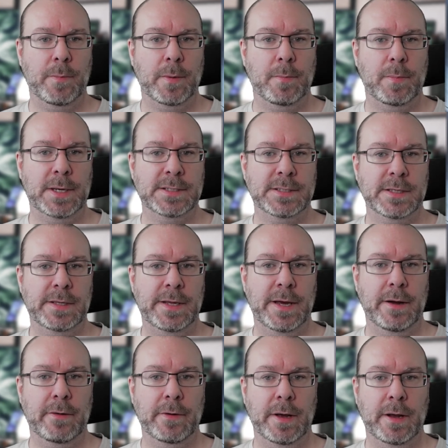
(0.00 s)
place it
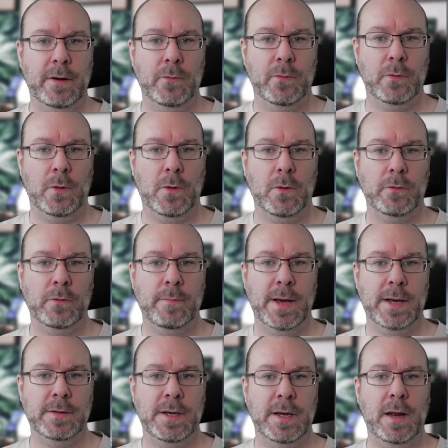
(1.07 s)
there, and it will
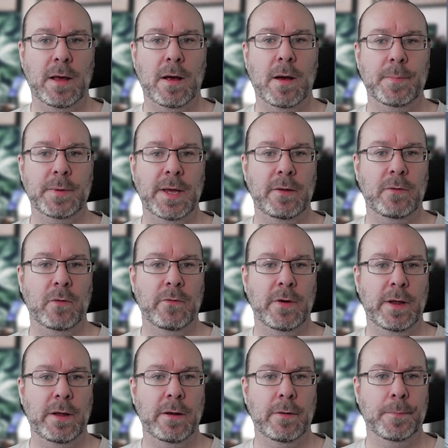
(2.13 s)
automatically update over
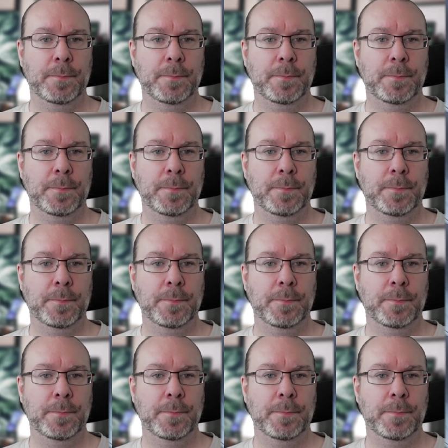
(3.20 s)
here.